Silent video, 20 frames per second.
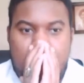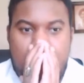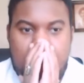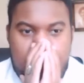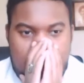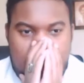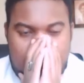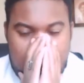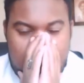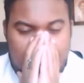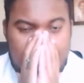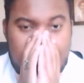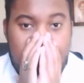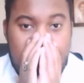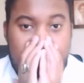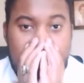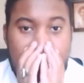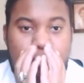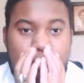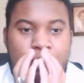Pretty much,
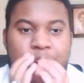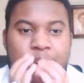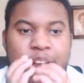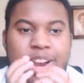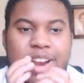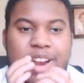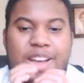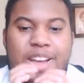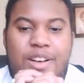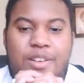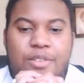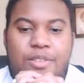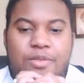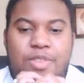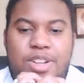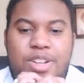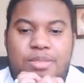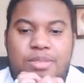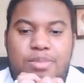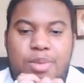right now,
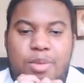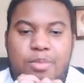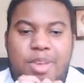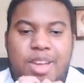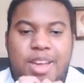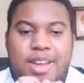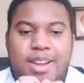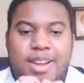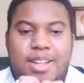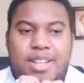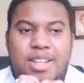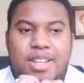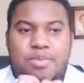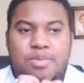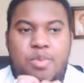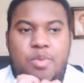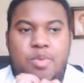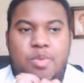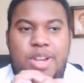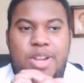Vince McMahon, at this
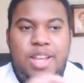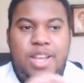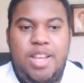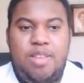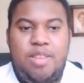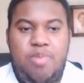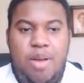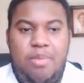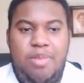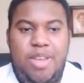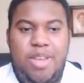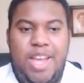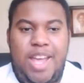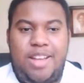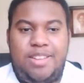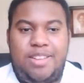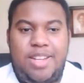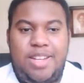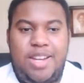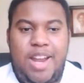point, he's probably
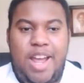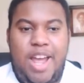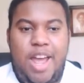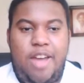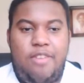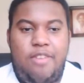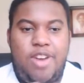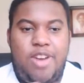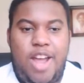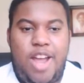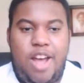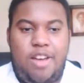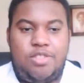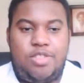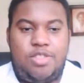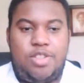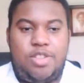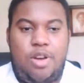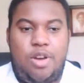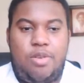canceling every house
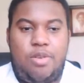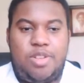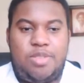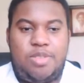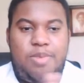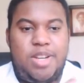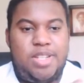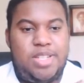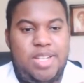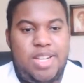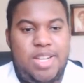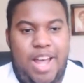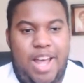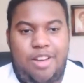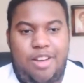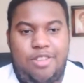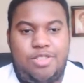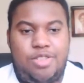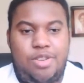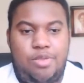show, especially the
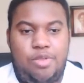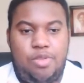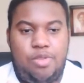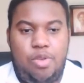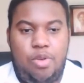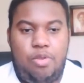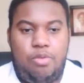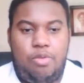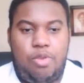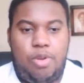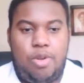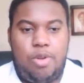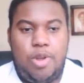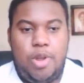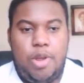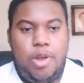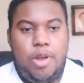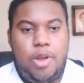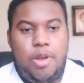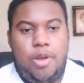house show in Louisville,
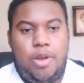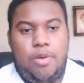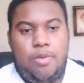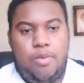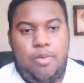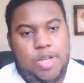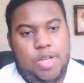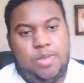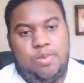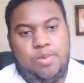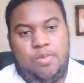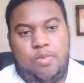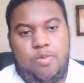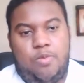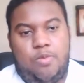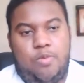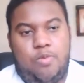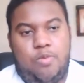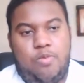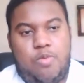which,
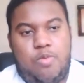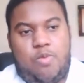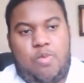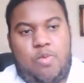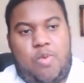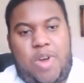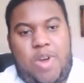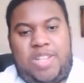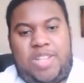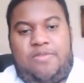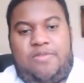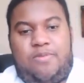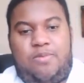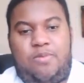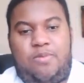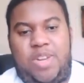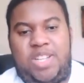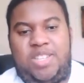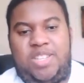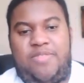
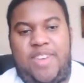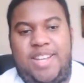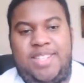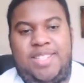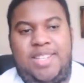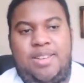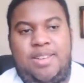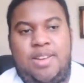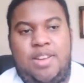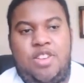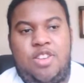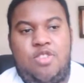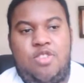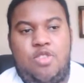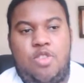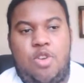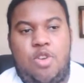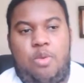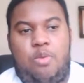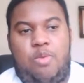let's face it,
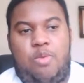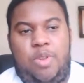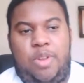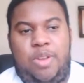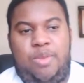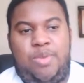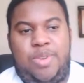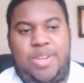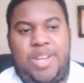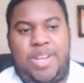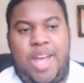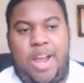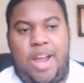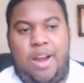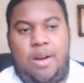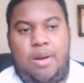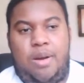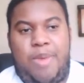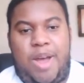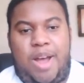no one really would
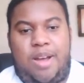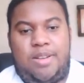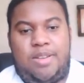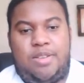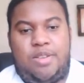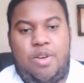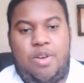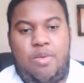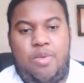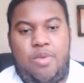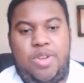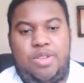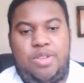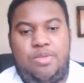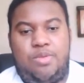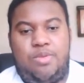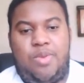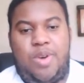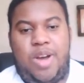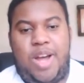care about going
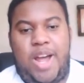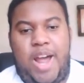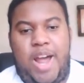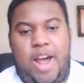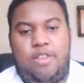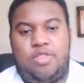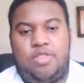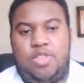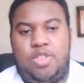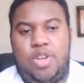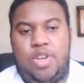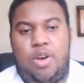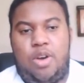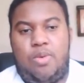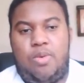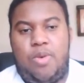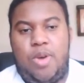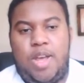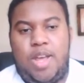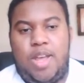to a house
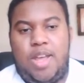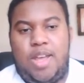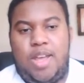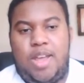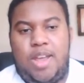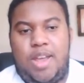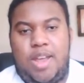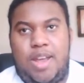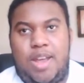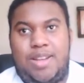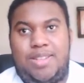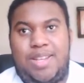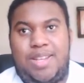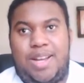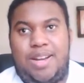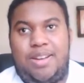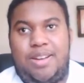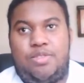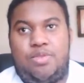show inside a